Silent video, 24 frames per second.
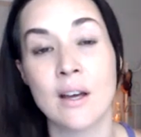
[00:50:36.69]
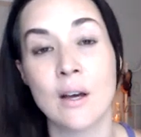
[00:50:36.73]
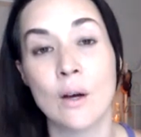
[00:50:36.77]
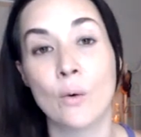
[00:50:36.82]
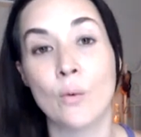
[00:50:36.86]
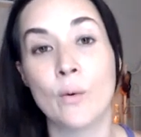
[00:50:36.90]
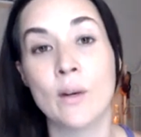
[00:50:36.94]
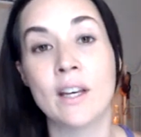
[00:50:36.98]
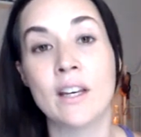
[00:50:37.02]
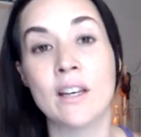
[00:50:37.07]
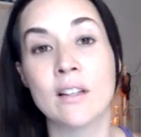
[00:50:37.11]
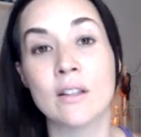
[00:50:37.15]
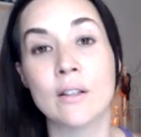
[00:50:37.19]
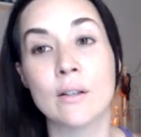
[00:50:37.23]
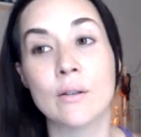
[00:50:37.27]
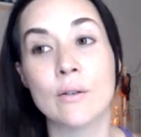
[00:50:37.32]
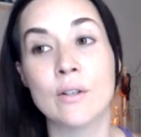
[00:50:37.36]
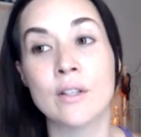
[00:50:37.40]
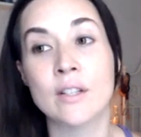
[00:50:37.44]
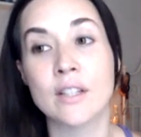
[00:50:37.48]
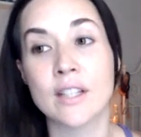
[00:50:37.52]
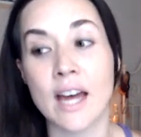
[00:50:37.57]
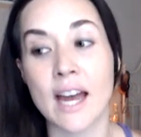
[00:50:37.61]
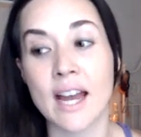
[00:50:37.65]
We can
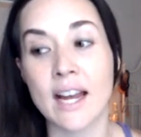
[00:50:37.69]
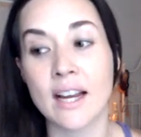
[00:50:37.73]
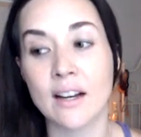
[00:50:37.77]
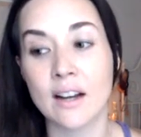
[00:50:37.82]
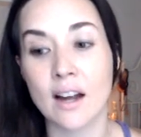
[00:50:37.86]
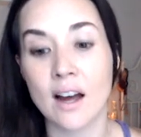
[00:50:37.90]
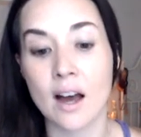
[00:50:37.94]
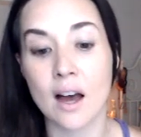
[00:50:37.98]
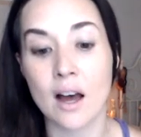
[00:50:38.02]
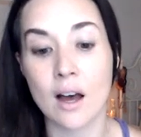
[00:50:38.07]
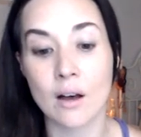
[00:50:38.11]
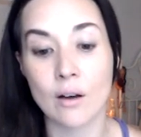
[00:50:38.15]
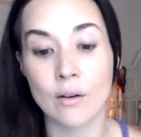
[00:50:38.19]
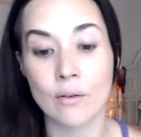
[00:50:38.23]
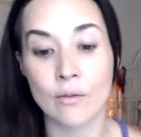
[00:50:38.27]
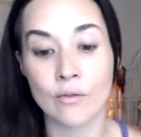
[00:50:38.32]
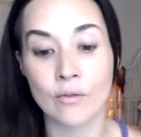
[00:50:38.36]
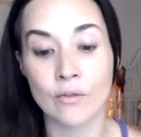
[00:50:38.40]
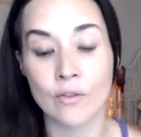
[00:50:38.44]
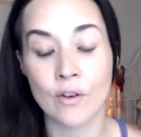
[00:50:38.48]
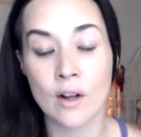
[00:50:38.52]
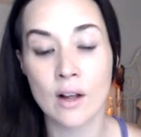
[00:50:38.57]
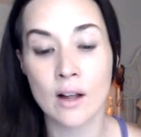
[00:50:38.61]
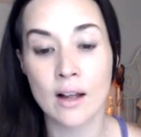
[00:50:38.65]
lose sight
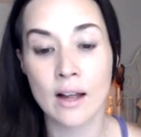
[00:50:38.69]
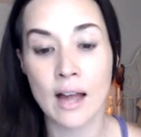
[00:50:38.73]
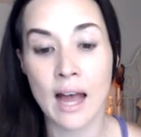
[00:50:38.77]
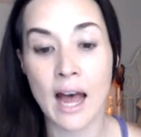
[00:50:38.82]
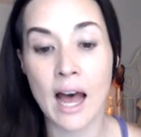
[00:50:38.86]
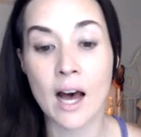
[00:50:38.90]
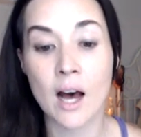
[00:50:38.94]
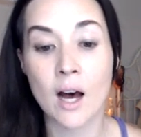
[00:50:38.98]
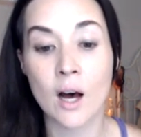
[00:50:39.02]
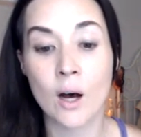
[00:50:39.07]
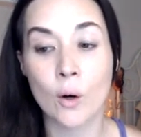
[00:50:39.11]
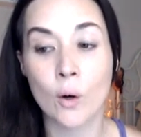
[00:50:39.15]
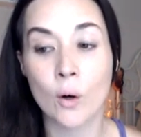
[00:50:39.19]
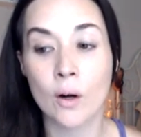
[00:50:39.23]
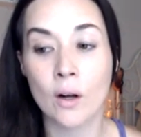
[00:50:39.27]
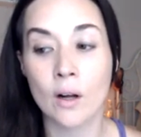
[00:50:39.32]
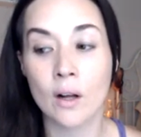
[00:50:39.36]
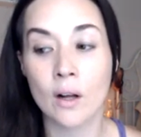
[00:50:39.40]
of how